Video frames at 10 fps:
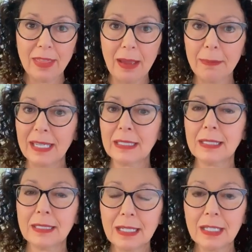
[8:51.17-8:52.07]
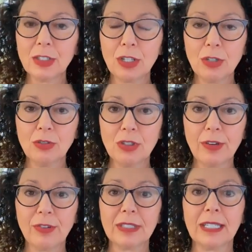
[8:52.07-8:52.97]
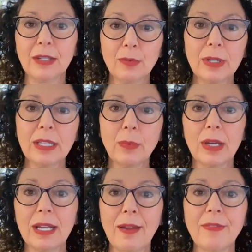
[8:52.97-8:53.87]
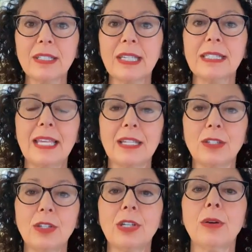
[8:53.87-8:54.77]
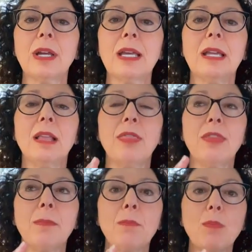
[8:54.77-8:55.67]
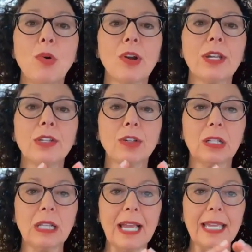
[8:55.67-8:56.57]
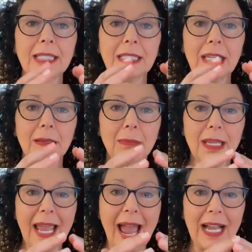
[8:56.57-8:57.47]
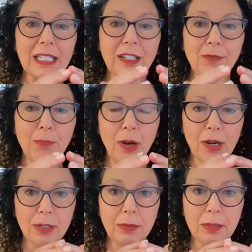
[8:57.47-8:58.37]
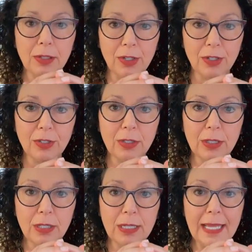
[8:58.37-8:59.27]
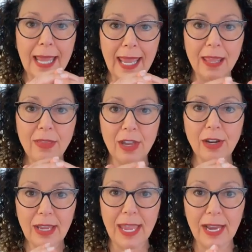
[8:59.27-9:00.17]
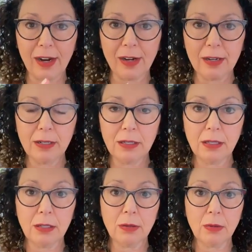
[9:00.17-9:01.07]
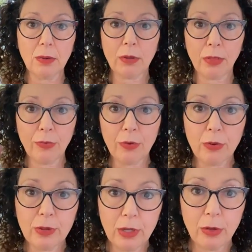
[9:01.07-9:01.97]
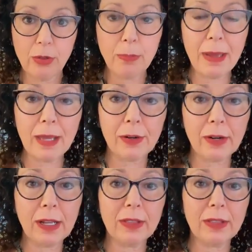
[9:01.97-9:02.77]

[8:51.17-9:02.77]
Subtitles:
That makes such a huge difference, and I really want to emphasize that to you. The more your clients can be active partners in their care through you, the better.